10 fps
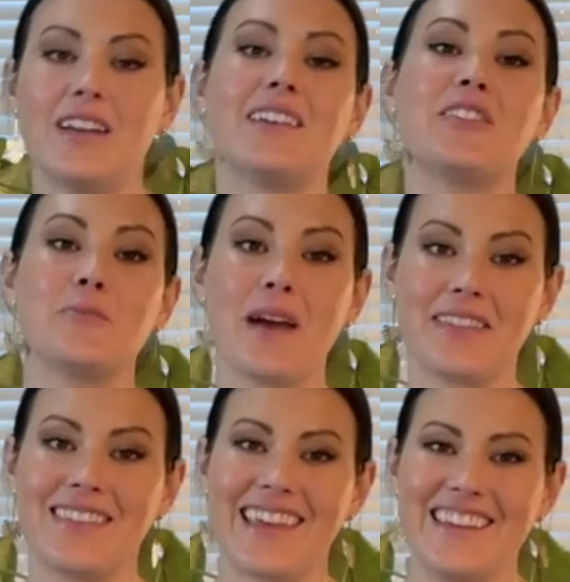Another
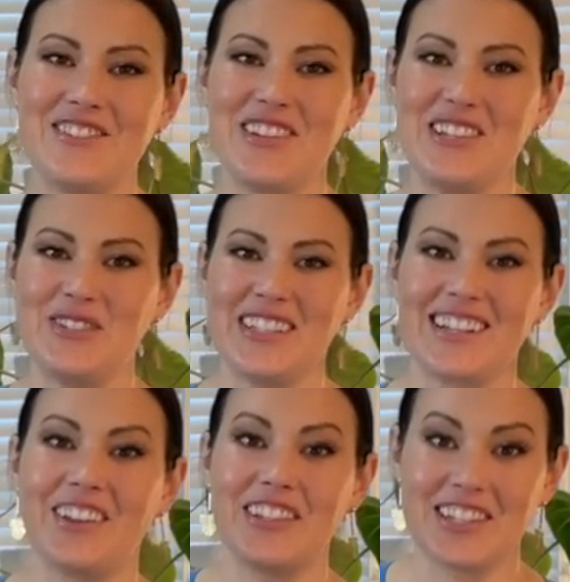method that you can use is
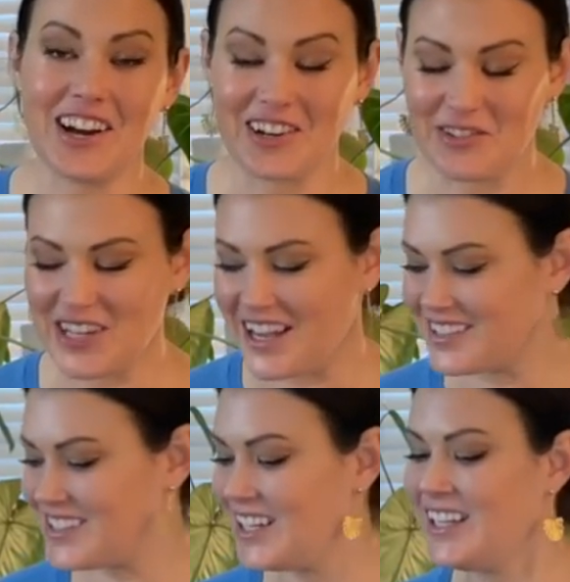called the taco
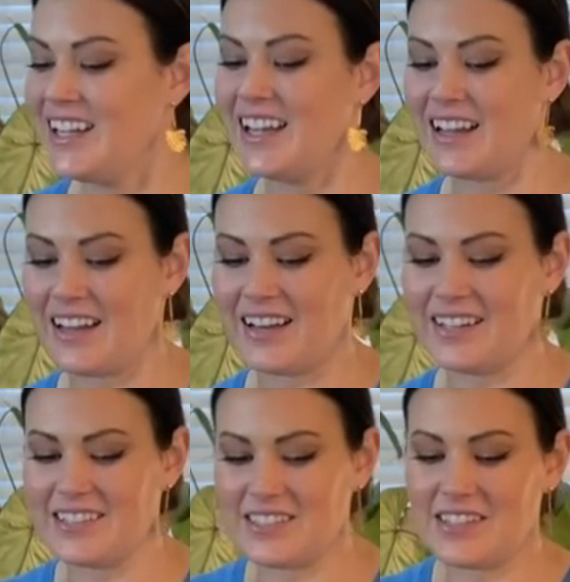test.
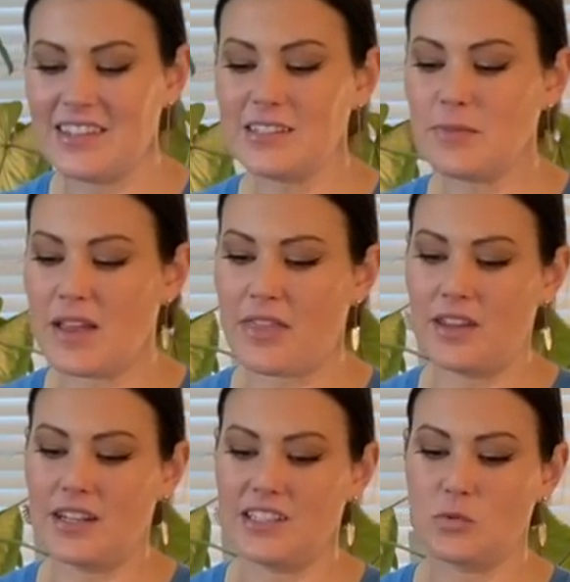And this
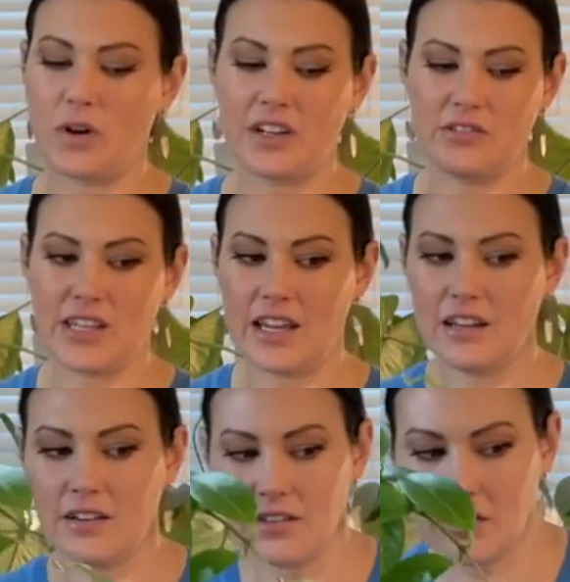method is where you
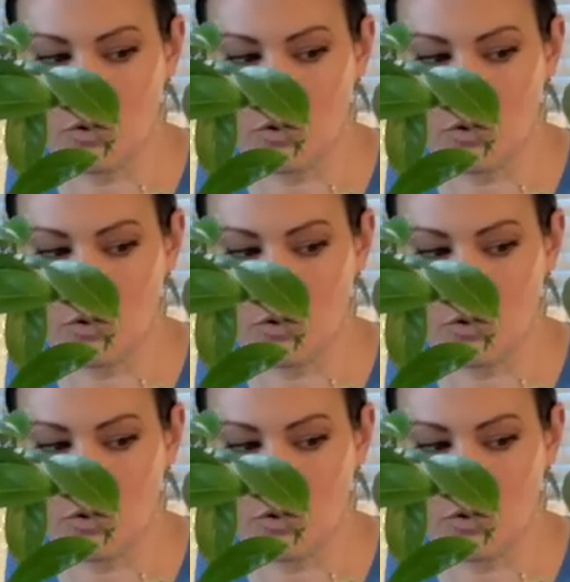take the